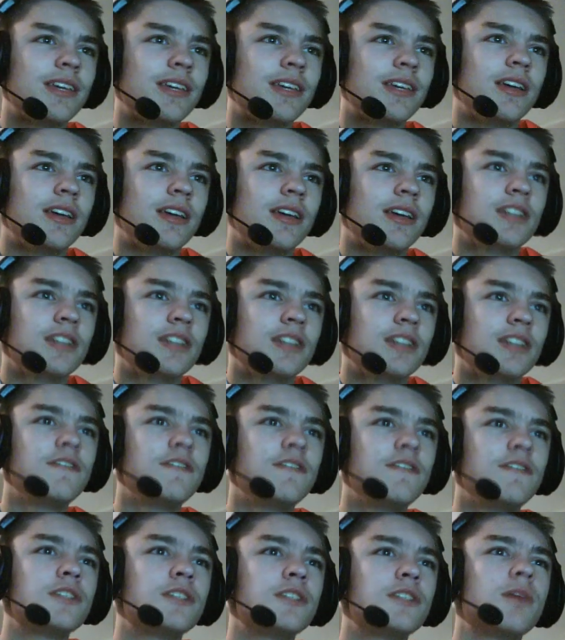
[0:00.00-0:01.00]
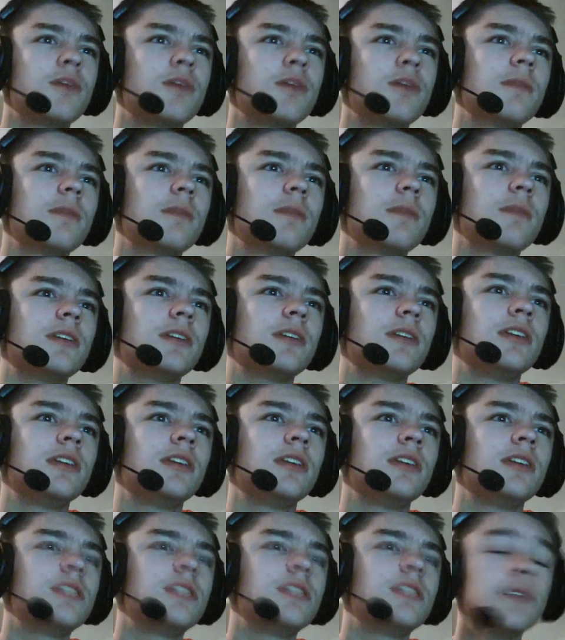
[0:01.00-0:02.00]
To function properly. So
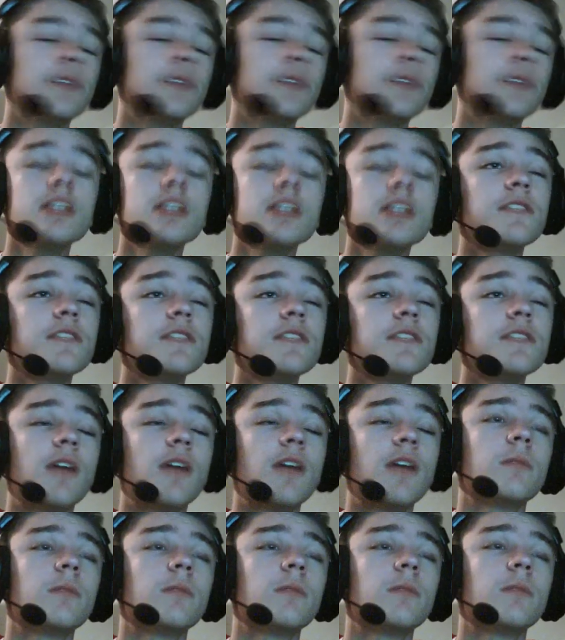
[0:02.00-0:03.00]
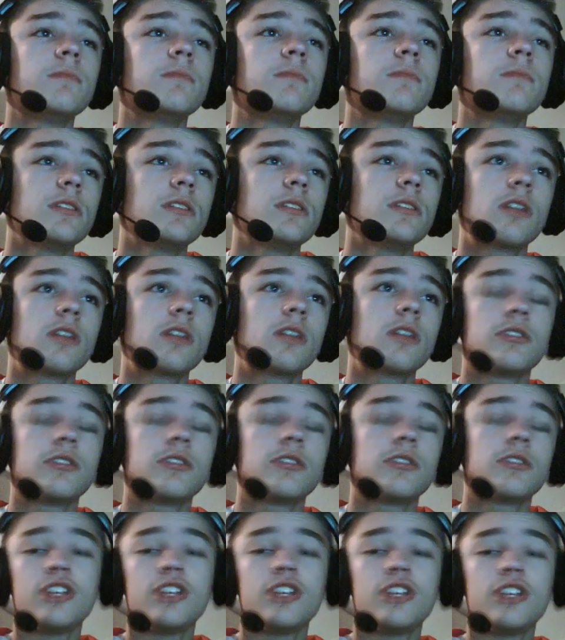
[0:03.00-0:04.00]
it is the Fire Emblem. He just called it the
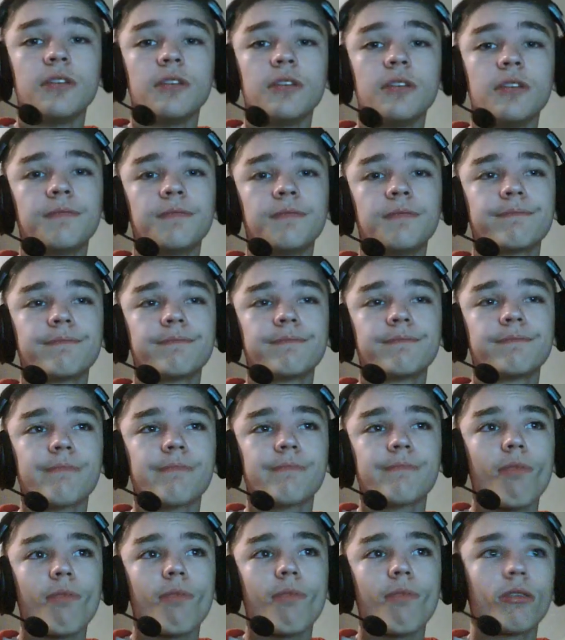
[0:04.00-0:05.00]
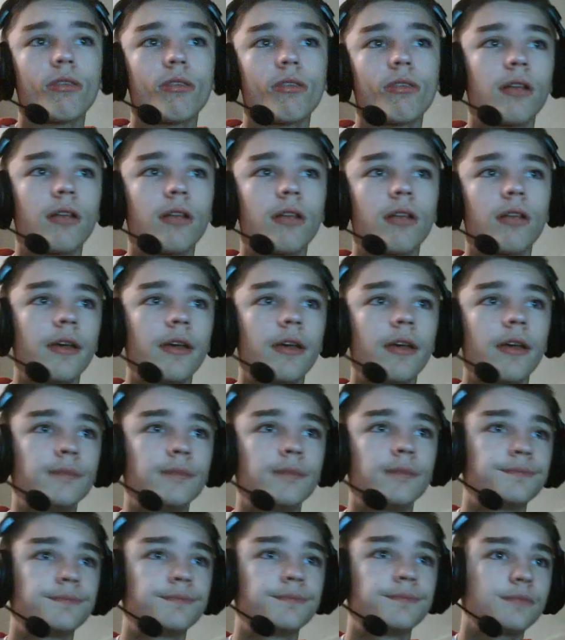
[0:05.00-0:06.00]
shield. Okay.
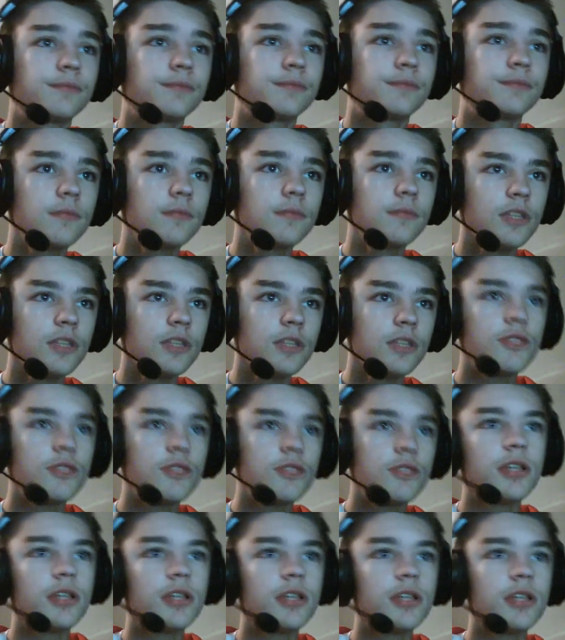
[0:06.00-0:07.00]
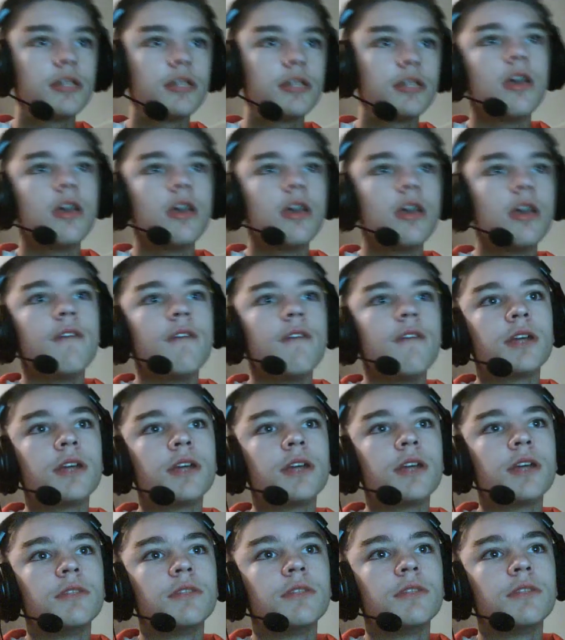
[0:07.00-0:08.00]
So more or less, Falcon would
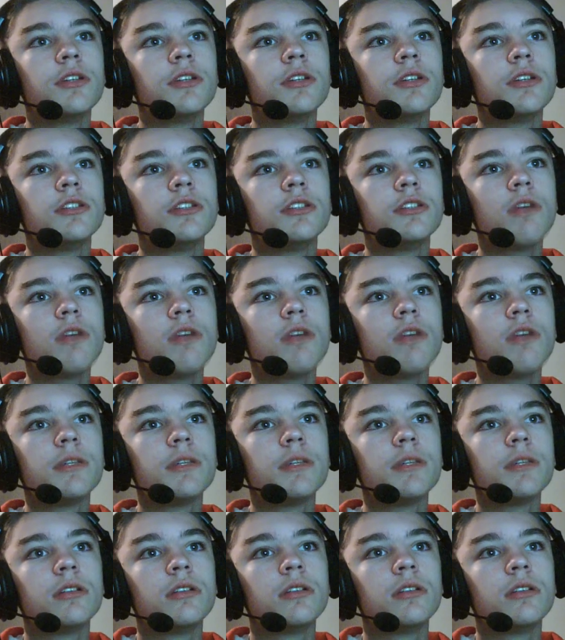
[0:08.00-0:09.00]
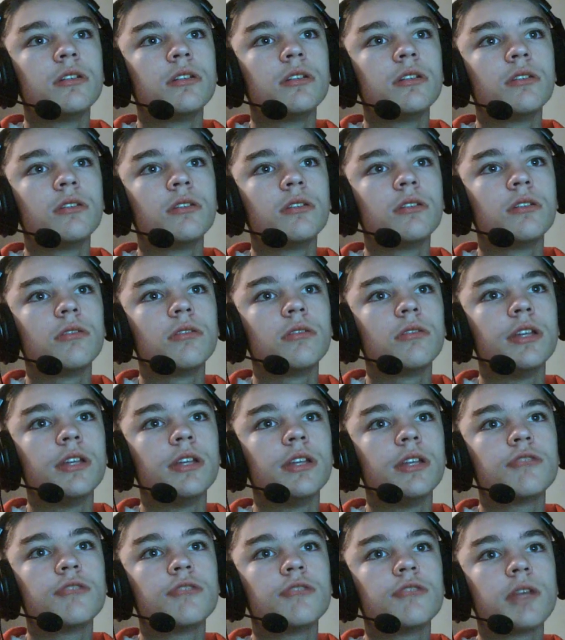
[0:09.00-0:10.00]
turn dormant, or he'd
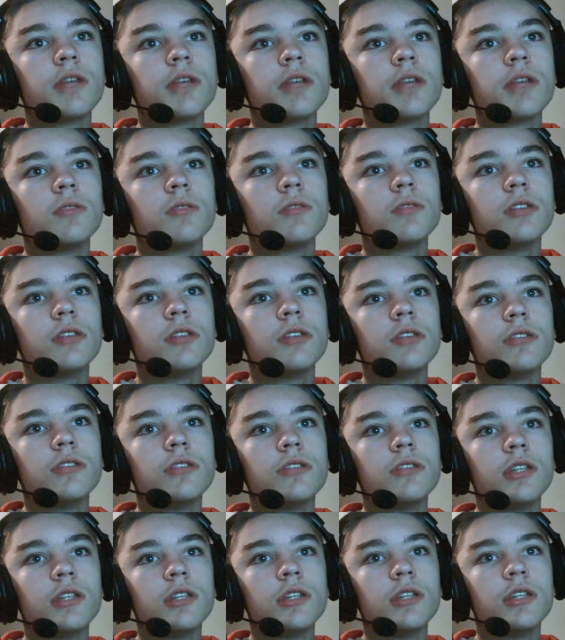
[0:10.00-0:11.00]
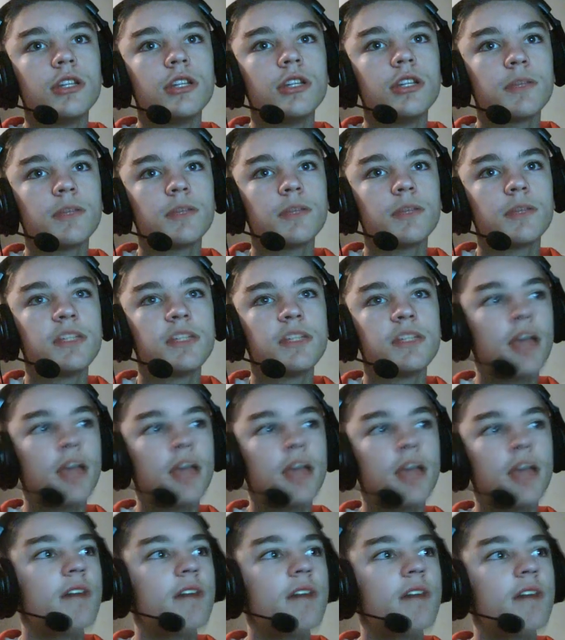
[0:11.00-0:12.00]
attract more attention than needed just by simply having
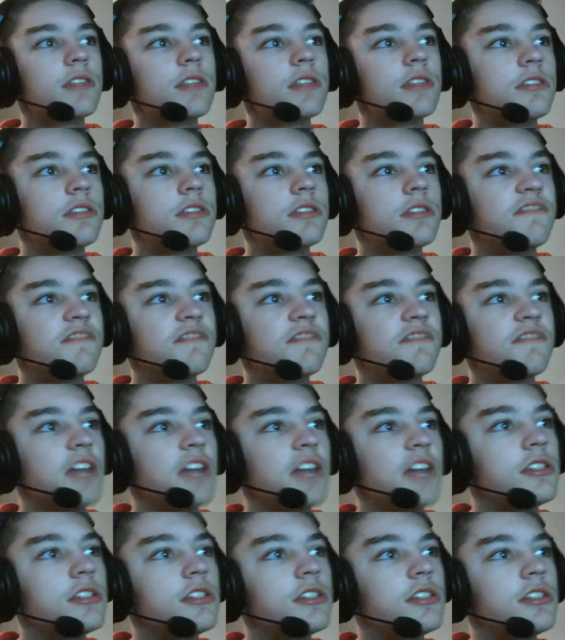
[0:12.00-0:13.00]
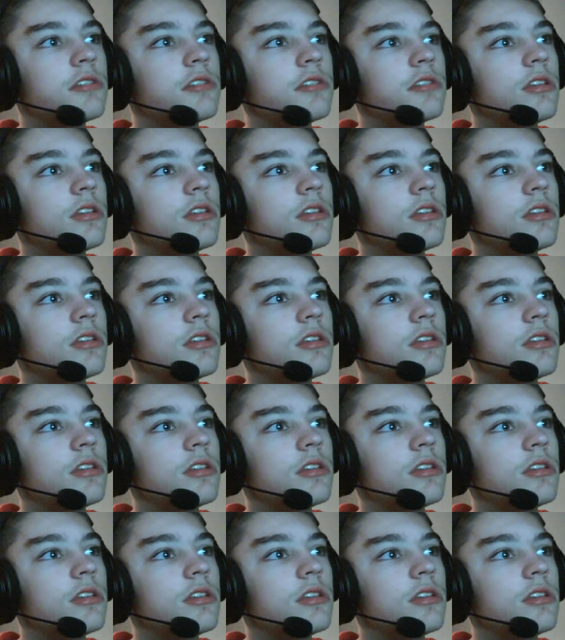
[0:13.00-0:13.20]
this divine sword on him.